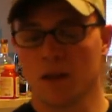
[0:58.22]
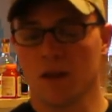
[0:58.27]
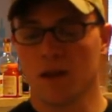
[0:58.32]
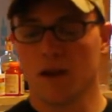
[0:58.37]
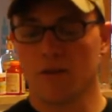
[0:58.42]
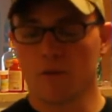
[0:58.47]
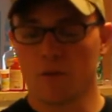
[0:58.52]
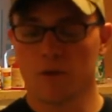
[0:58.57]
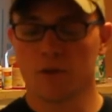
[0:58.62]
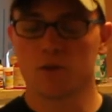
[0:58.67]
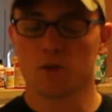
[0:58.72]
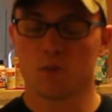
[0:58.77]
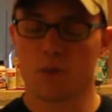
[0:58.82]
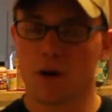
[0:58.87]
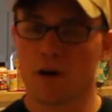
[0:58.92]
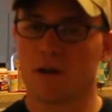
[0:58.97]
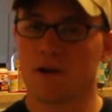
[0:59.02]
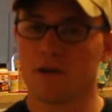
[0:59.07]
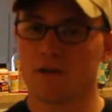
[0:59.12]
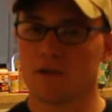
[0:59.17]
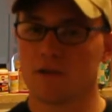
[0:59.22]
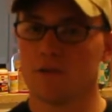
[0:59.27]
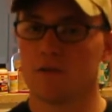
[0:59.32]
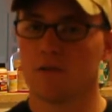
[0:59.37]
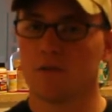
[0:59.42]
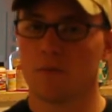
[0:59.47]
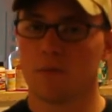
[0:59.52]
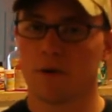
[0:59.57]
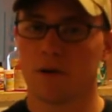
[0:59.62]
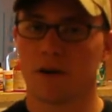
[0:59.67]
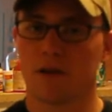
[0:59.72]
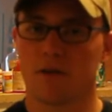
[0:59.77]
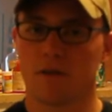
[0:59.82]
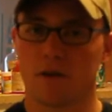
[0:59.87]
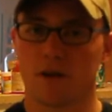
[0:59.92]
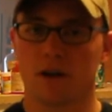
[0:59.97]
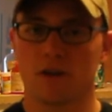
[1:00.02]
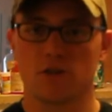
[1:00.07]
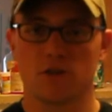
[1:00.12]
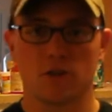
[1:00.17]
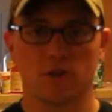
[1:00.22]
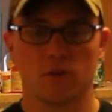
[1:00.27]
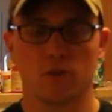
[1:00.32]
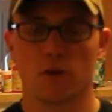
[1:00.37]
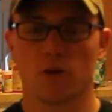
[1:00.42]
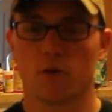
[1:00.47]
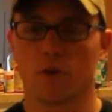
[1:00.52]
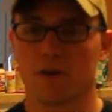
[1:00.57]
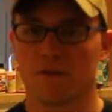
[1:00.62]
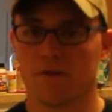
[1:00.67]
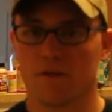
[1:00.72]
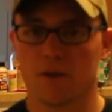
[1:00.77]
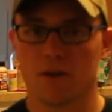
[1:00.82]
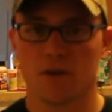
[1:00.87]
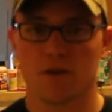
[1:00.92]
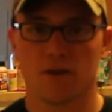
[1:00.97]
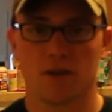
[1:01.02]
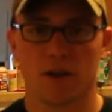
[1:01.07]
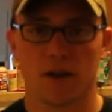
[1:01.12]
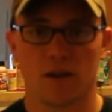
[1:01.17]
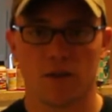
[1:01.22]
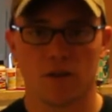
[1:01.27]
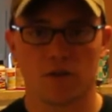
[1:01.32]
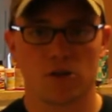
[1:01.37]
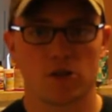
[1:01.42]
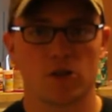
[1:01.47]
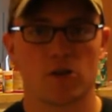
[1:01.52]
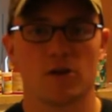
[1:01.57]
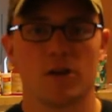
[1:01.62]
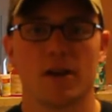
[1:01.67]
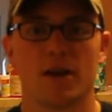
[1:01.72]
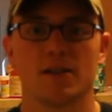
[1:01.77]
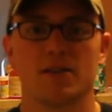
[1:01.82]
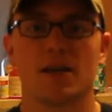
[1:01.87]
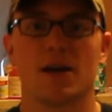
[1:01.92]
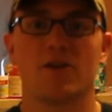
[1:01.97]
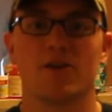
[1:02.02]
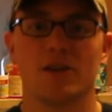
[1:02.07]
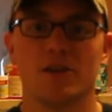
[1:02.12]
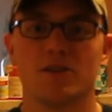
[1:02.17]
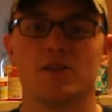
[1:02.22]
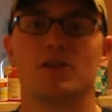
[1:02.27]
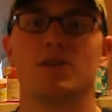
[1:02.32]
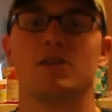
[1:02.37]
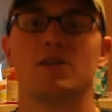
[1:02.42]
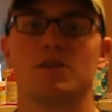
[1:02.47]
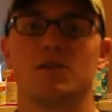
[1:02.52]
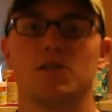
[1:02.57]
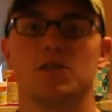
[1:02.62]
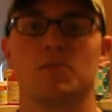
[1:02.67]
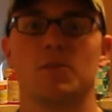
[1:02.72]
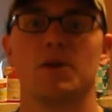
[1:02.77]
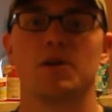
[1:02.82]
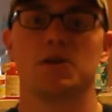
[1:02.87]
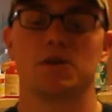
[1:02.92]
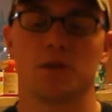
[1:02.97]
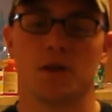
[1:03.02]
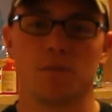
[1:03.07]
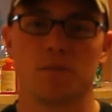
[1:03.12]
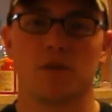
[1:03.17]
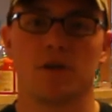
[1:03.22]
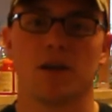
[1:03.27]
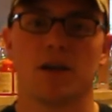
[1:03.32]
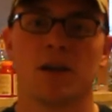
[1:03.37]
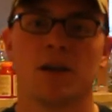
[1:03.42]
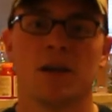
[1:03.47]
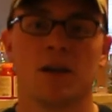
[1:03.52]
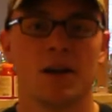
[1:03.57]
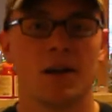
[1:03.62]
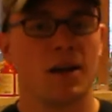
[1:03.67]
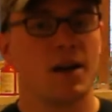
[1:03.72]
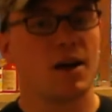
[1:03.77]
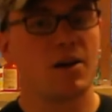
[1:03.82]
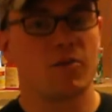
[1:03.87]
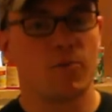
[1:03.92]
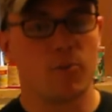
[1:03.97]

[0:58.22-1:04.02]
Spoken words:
Every once in a while I do, but I thought I'd just throw a quick video together, show you guys how easy it is to make something out